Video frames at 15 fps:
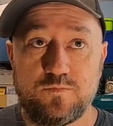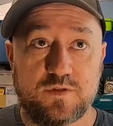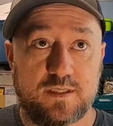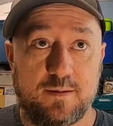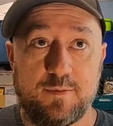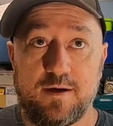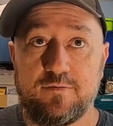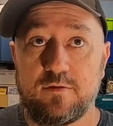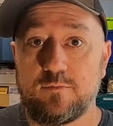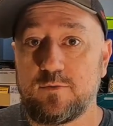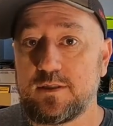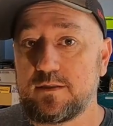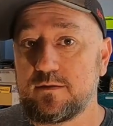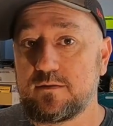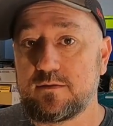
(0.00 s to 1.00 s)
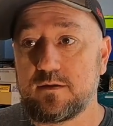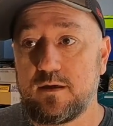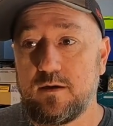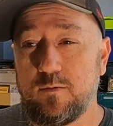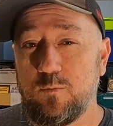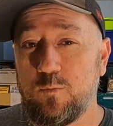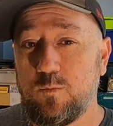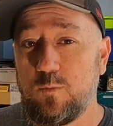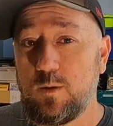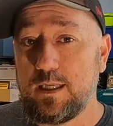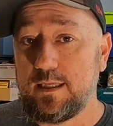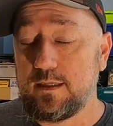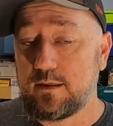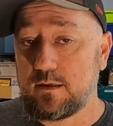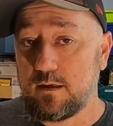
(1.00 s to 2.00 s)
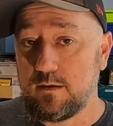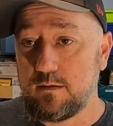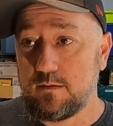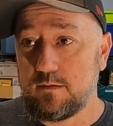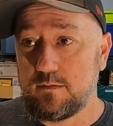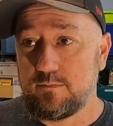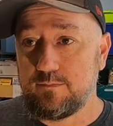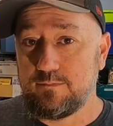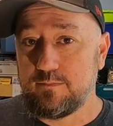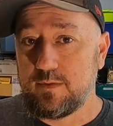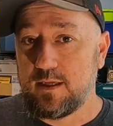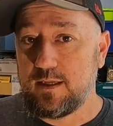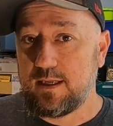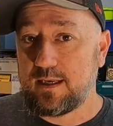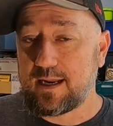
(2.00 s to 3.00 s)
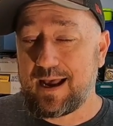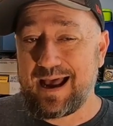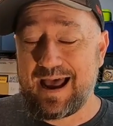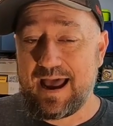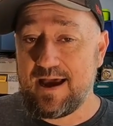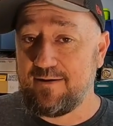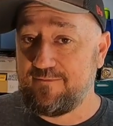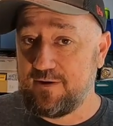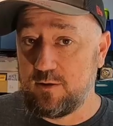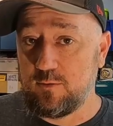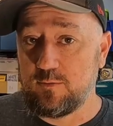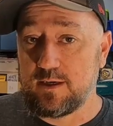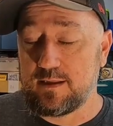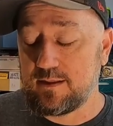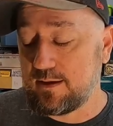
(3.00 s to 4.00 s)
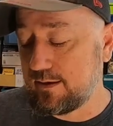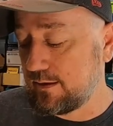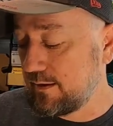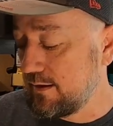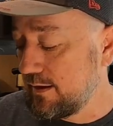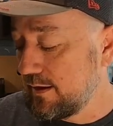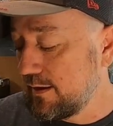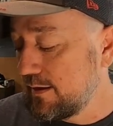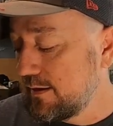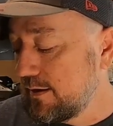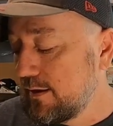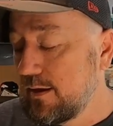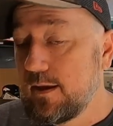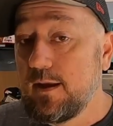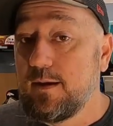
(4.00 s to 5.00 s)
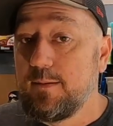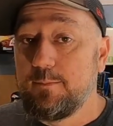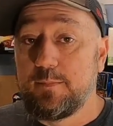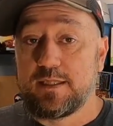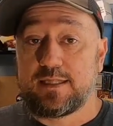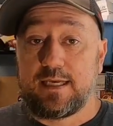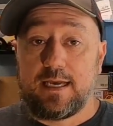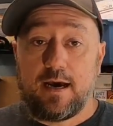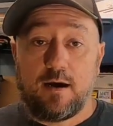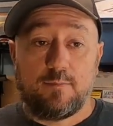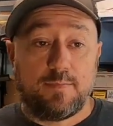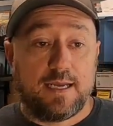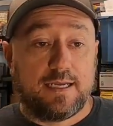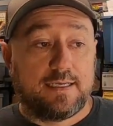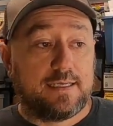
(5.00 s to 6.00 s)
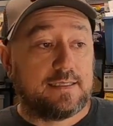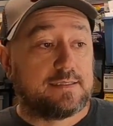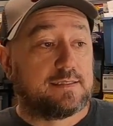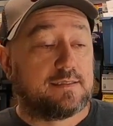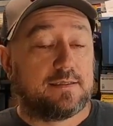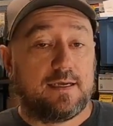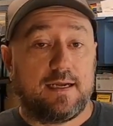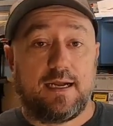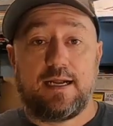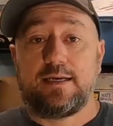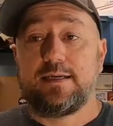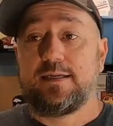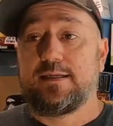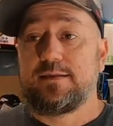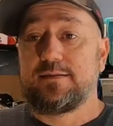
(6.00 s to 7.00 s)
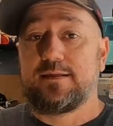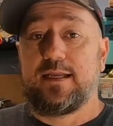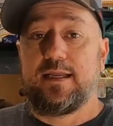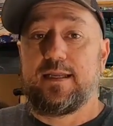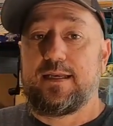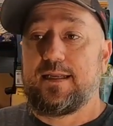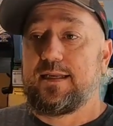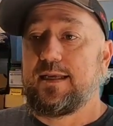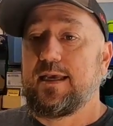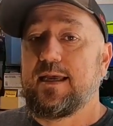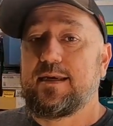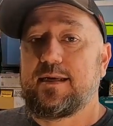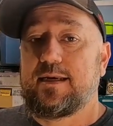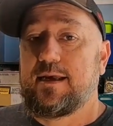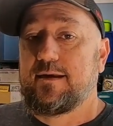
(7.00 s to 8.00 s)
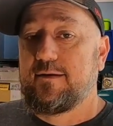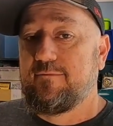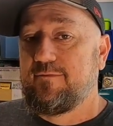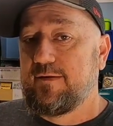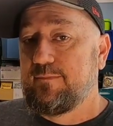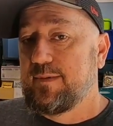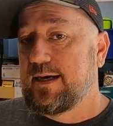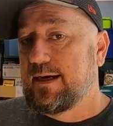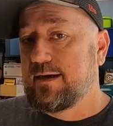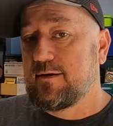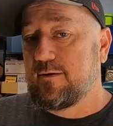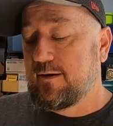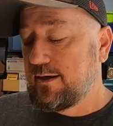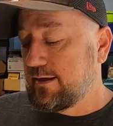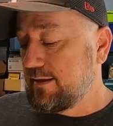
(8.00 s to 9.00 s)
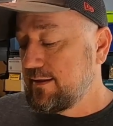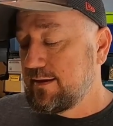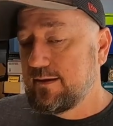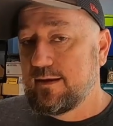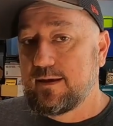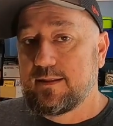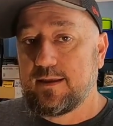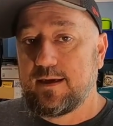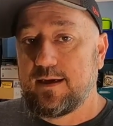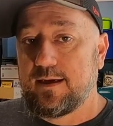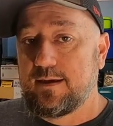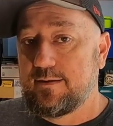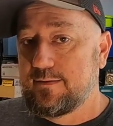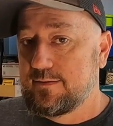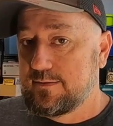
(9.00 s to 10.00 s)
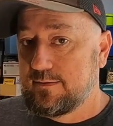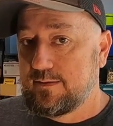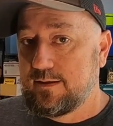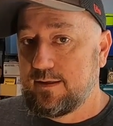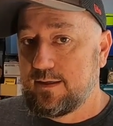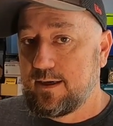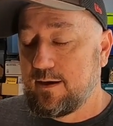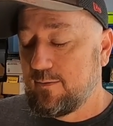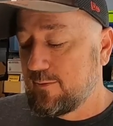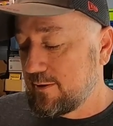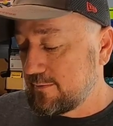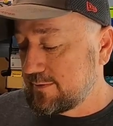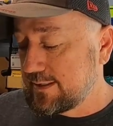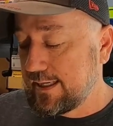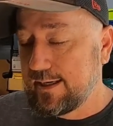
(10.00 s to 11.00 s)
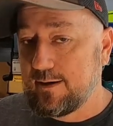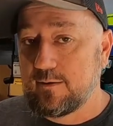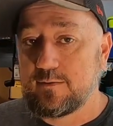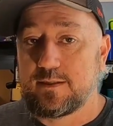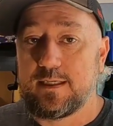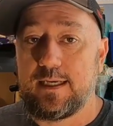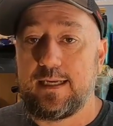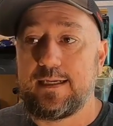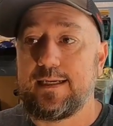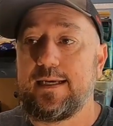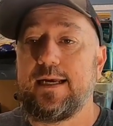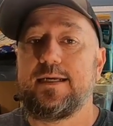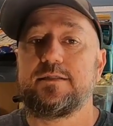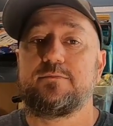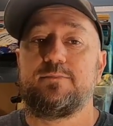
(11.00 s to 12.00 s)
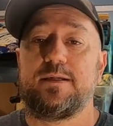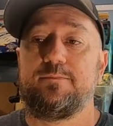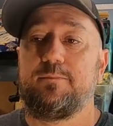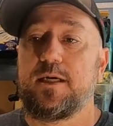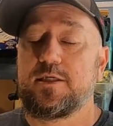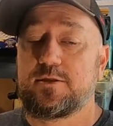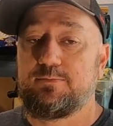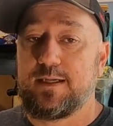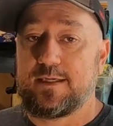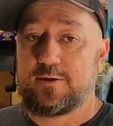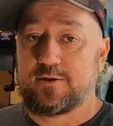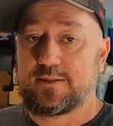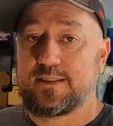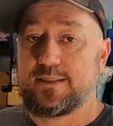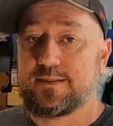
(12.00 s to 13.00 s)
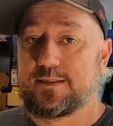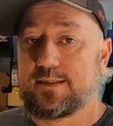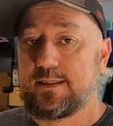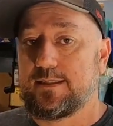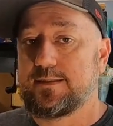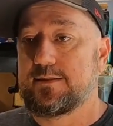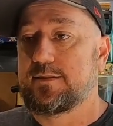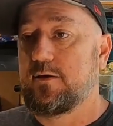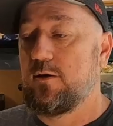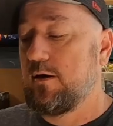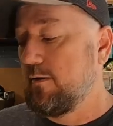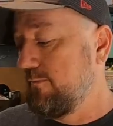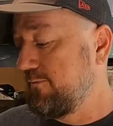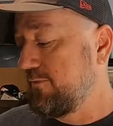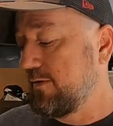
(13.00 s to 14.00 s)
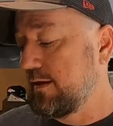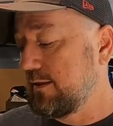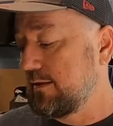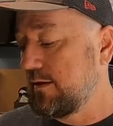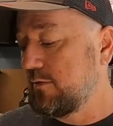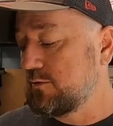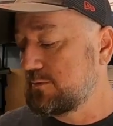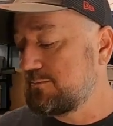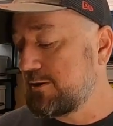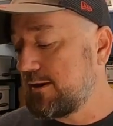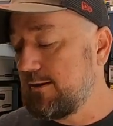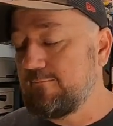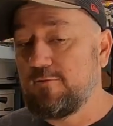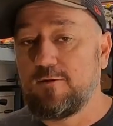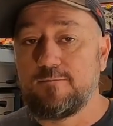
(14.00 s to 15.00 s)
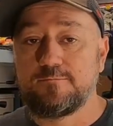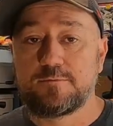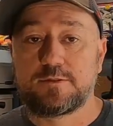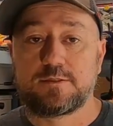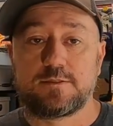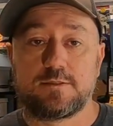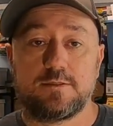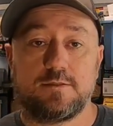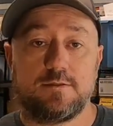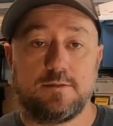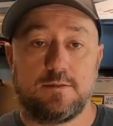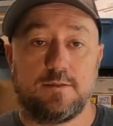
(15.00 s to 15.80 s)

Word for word: some of them was a week and a half old, I think. But they all made it. I didn't get any kind of negative feedback or anything like that. It all worked out, and it has been much better since then. So hopefully those problems